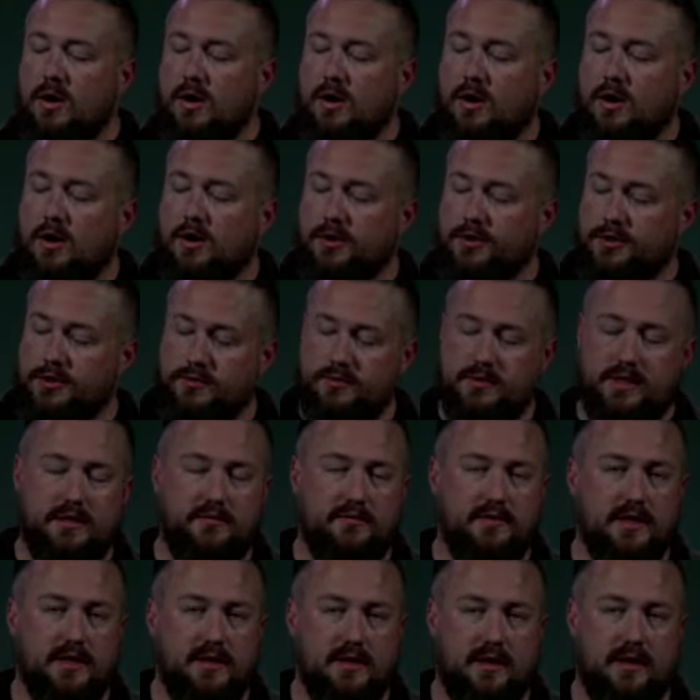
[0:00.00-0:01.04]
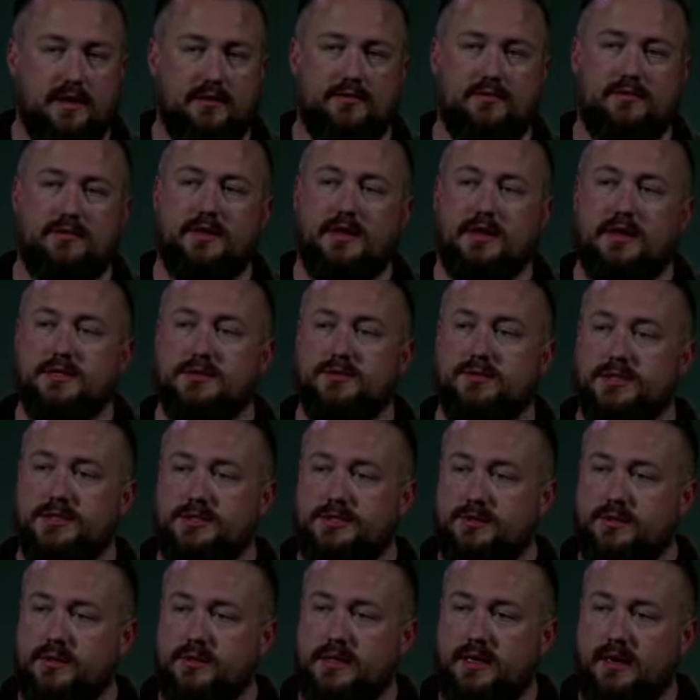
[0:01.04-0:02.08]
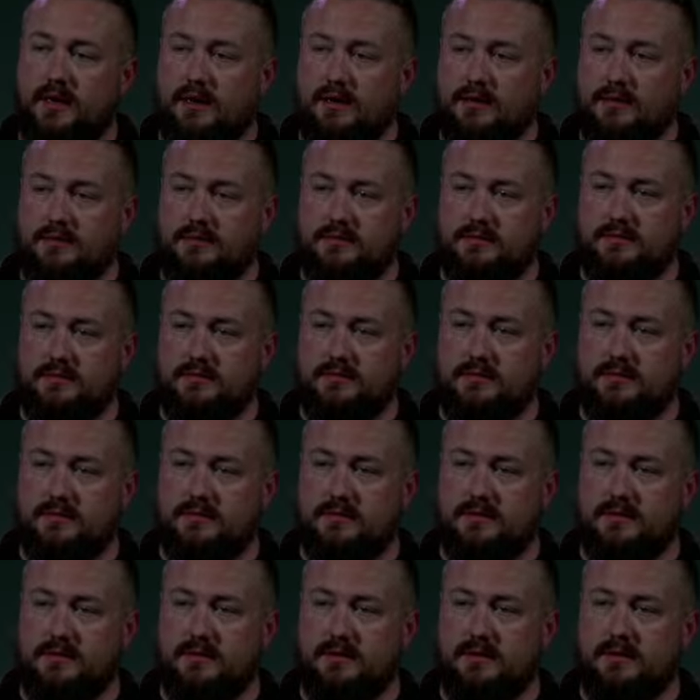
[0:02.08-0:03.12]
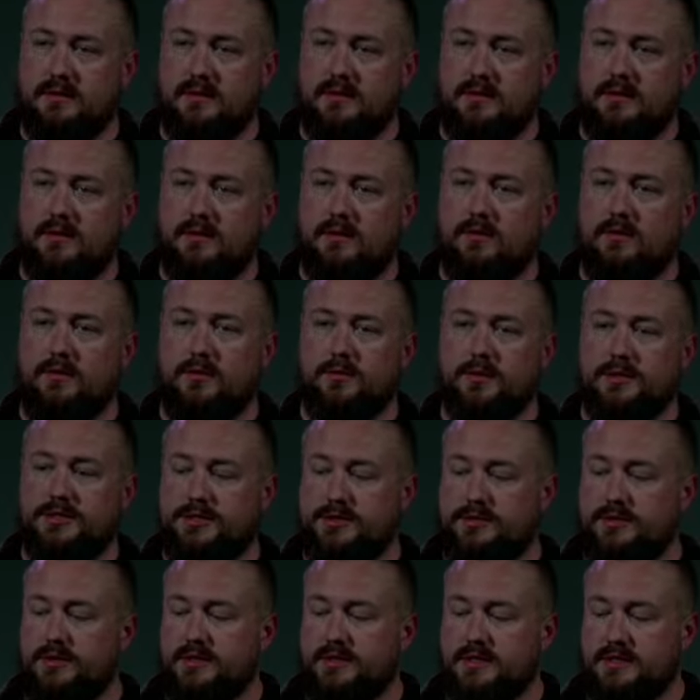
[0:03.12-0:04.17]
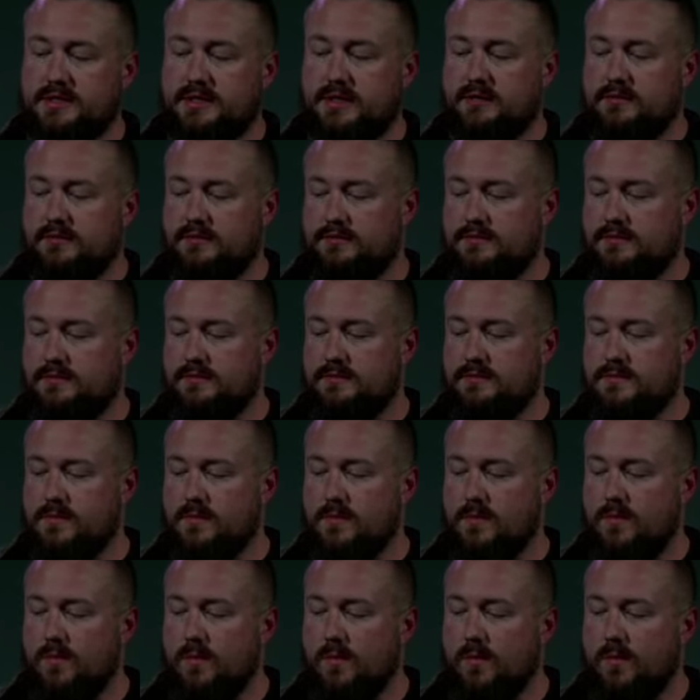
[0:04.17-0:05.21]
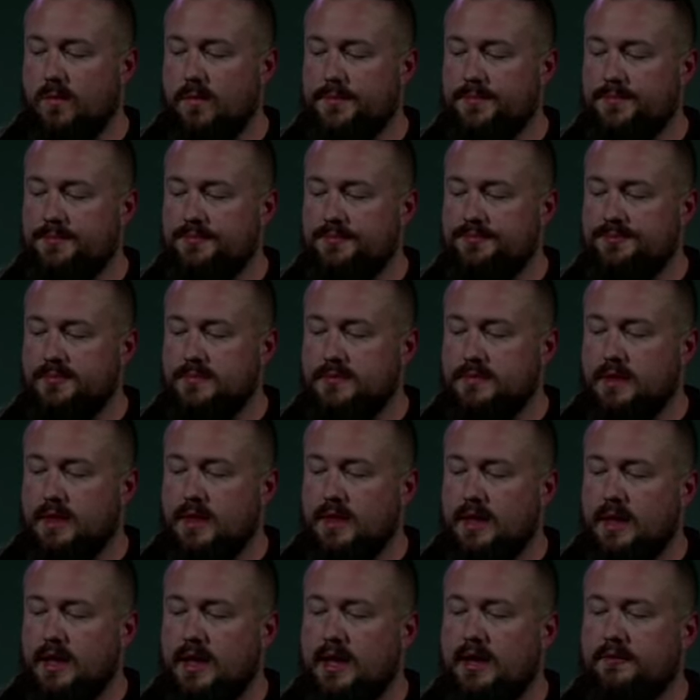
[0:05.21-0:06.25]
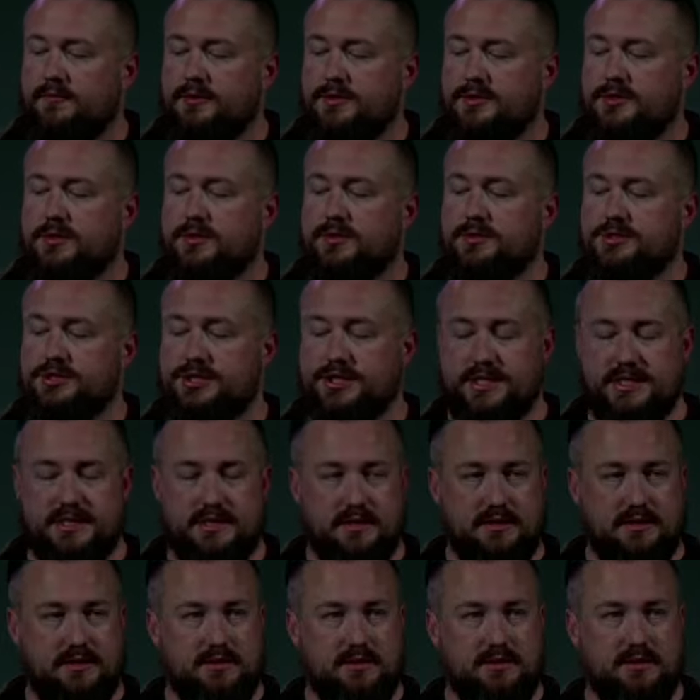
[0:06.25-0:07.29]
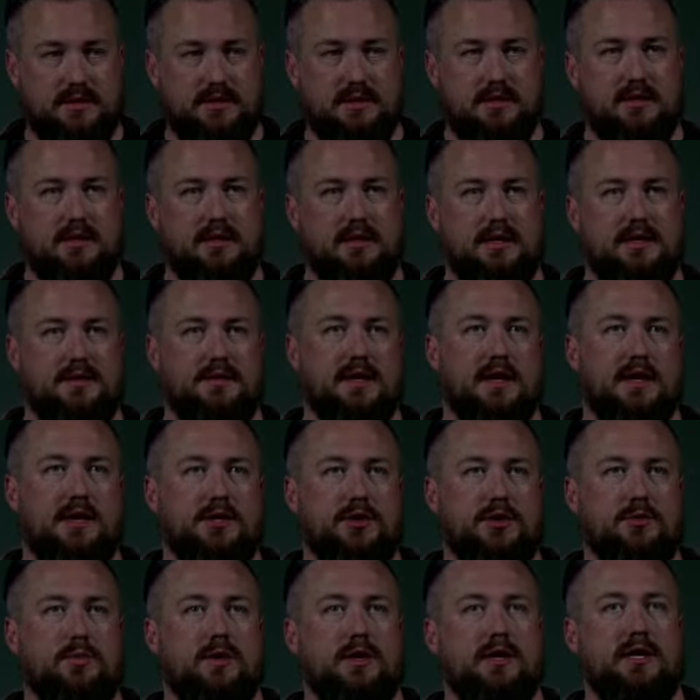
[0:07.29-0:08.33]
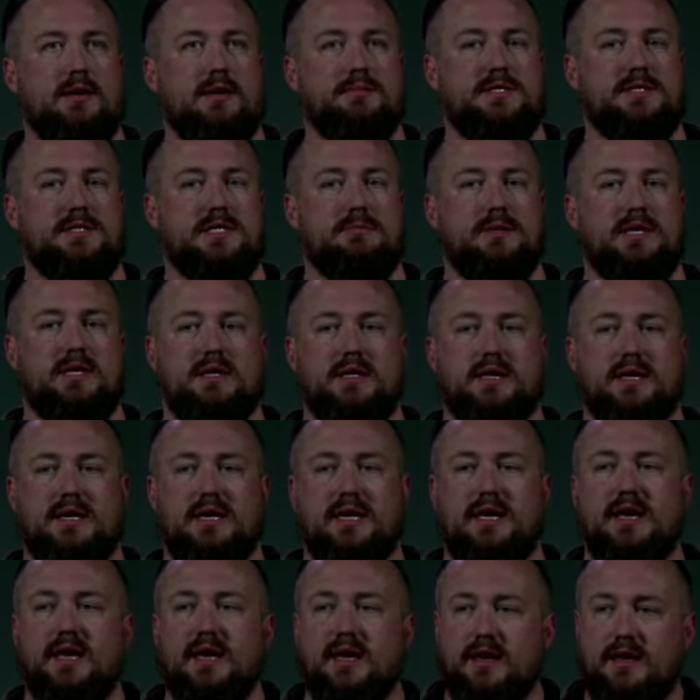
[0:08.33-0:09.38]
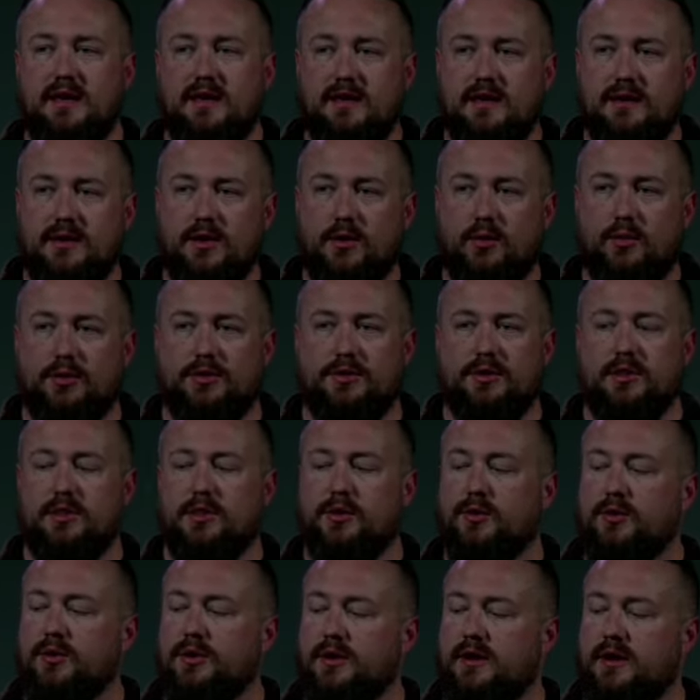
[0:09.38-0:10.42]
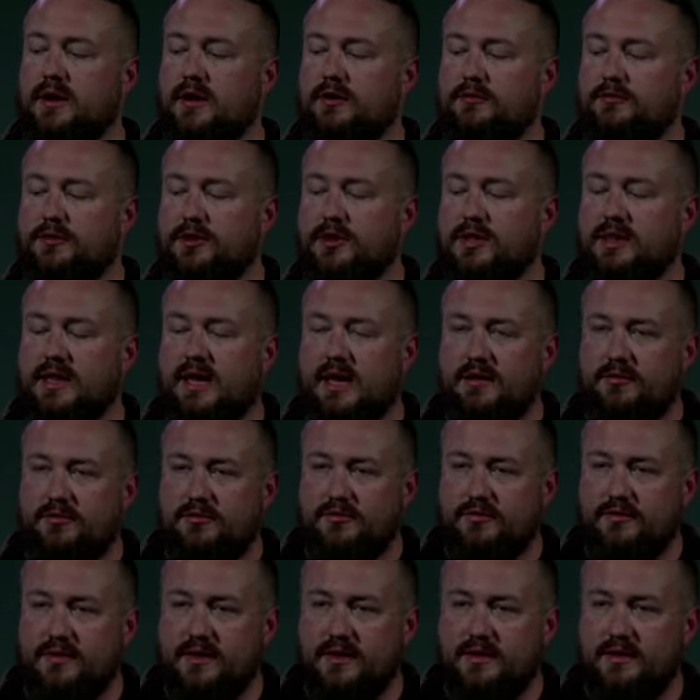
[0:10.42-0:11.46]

Are you living a life that is rich toward God or rich toward yourself? Have you told Jesus that you want him to be the king or the Lord of your life?